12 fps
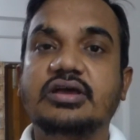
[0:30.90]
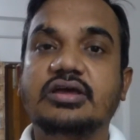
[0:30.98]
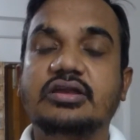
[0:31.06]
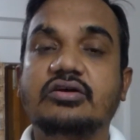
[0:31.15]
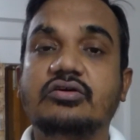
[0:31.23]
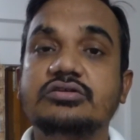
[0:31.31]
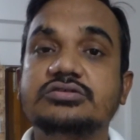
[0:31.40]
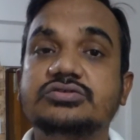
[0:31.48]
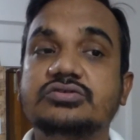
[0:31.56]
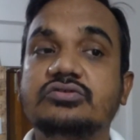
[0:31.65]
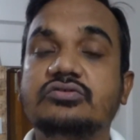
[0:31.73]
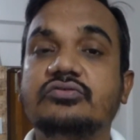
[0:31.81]
And
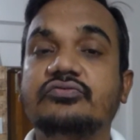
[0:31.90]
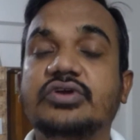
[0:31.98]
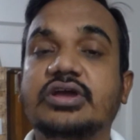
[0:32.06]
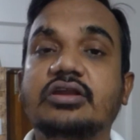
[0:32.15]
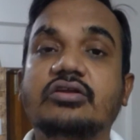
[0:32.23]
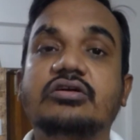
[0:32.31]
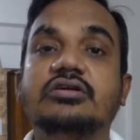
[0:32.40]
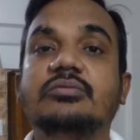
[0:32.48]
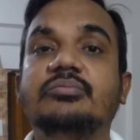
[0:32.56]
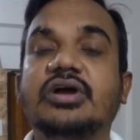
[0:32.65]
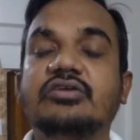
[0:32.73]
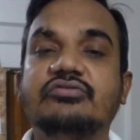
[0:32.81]
also we cannot
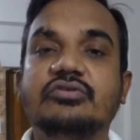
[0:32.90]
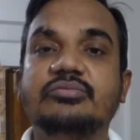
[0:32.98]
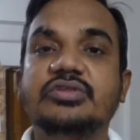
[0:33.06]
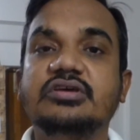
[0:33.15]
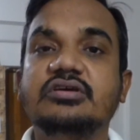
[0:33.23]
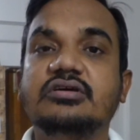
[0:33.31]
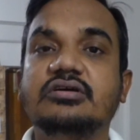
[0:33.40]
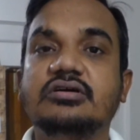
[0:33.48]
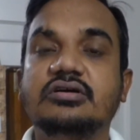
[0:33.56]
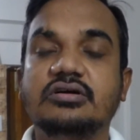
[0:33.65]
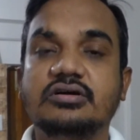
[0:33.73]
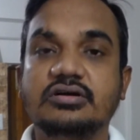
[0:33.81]
come back from the
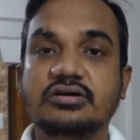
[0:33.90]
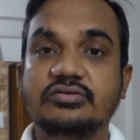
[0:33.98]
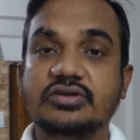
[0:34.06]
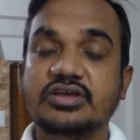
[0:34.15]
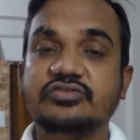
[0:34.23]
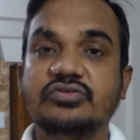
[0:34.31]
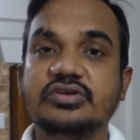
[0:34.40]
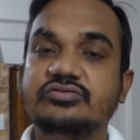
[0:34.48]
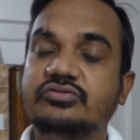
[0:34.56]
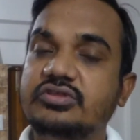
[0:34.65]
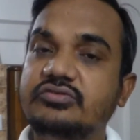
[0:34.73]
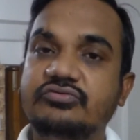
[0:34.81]
uh, next phase
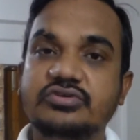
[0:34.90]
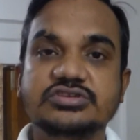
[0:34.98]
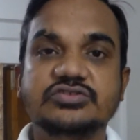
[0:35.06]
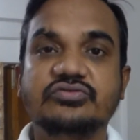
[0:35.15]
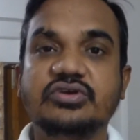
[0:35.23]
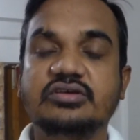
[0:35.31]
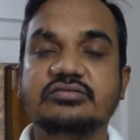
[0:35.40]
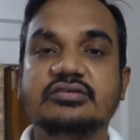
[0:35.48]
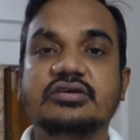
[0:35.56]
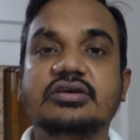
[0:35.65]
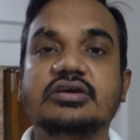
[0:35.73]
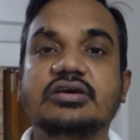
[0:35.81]
to the first phase.
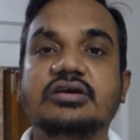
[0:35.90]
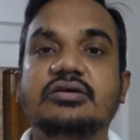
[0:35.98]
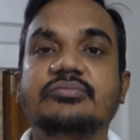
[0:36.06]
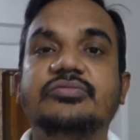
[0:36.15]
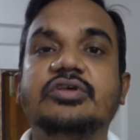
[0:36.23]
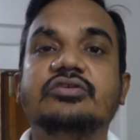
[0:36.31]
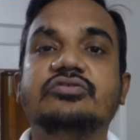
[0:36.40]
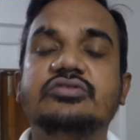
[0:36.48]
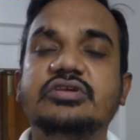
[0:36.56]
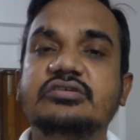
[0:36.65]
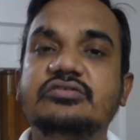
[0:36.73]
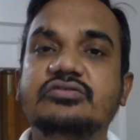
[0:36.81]
So
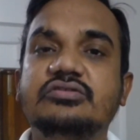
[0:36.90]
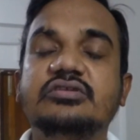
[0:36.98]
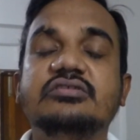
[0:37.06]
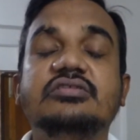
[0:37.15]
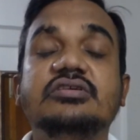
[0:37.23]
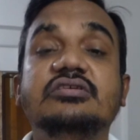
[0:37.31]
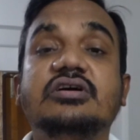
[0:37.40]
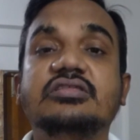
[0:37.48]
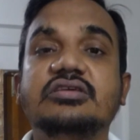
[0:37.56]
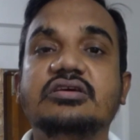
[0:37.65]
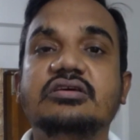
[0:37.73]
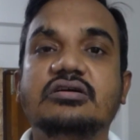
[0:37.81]
these these, these are
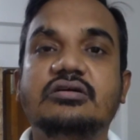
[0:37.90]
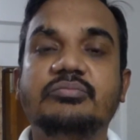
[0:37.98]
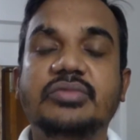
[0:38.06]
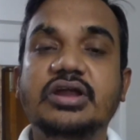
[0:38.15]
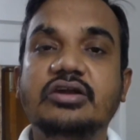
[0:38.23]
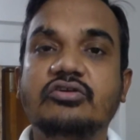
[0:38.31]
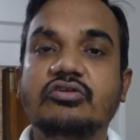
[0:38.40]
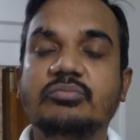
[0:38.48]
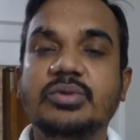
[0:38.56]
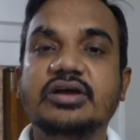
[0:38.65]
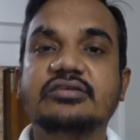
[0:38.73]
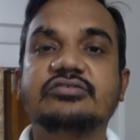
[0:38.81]
the uh, main
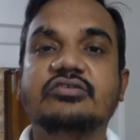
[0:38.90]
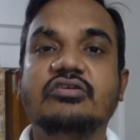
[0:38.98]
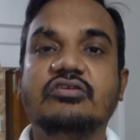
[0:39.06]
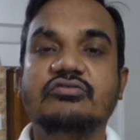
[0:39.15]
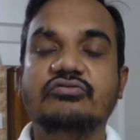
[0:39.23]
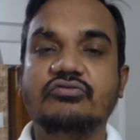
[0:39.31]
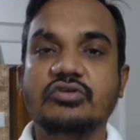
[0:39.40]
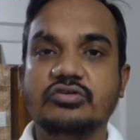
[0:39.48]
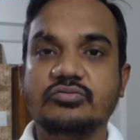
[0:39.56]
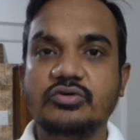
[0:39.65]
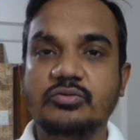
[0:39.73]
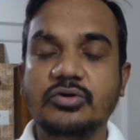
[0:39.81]
drawbacks of
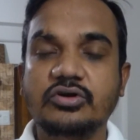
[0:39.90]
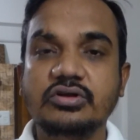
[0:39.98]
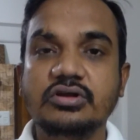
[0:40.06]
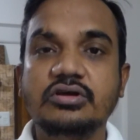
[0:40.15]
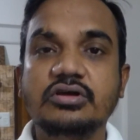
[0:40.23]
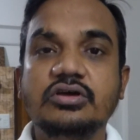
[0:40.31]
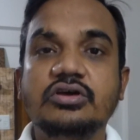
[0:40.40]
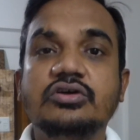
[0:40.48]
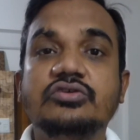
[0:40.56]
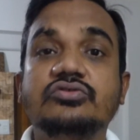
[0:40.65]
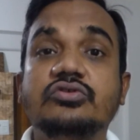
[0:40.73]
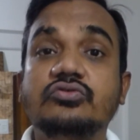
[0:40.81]
waterfall model.
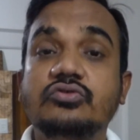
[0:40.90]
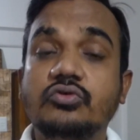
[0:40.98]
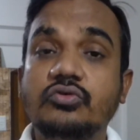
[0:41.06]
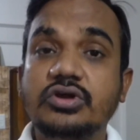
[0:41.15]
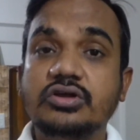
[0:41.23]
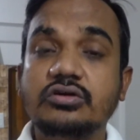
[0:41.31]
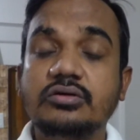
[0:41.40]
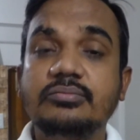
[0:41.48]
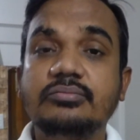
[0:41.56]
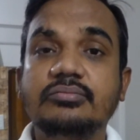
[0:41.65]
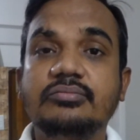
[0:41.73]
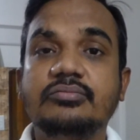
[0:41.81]
So to
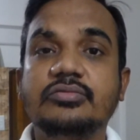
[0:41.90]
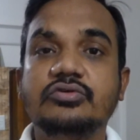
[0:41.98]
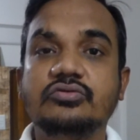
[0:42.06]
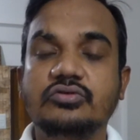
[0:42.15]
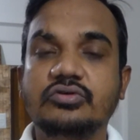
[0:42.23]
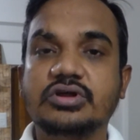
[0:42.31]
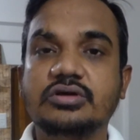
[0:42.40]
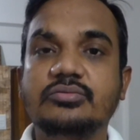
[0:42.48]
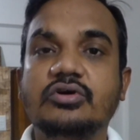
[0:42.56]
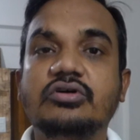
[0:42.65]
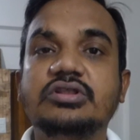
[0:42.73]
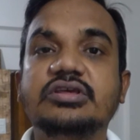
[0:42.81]
overcome to overcome
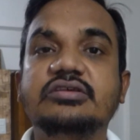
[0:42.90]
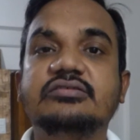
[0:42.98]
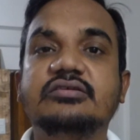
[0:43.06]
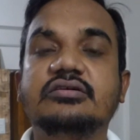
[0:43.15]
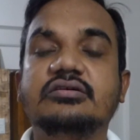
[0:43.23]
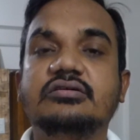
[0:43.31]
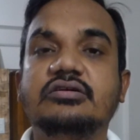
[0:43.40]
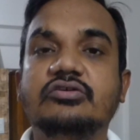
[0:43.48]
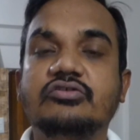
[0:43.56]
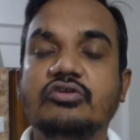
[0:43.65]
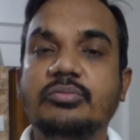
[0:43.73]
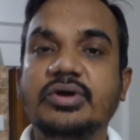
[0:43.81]
all these uh,
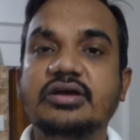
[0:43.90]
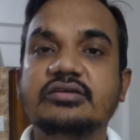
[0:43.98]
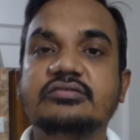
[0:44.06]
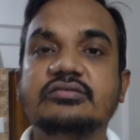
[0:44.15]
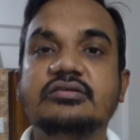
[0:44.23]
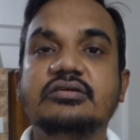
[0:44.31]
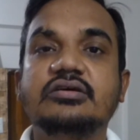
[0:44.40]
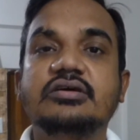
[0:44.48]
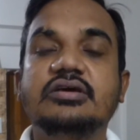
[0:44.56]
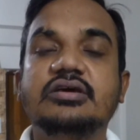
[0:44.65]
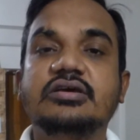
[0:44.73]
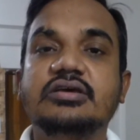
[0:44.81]
drawbacks,
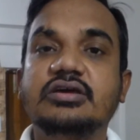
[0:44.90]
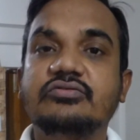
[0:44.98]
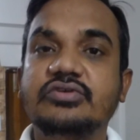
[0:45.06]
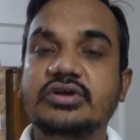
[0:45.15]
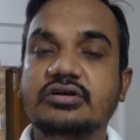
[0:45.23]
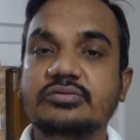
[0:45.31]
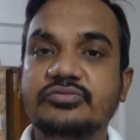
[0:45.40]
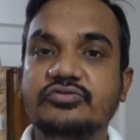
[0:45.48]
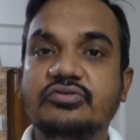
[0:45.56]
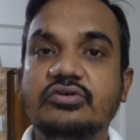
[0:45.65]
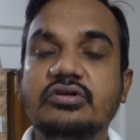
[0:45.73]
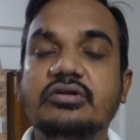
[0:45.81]
here we comes
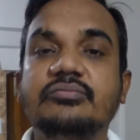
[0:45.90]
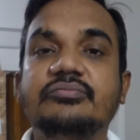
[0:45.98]
for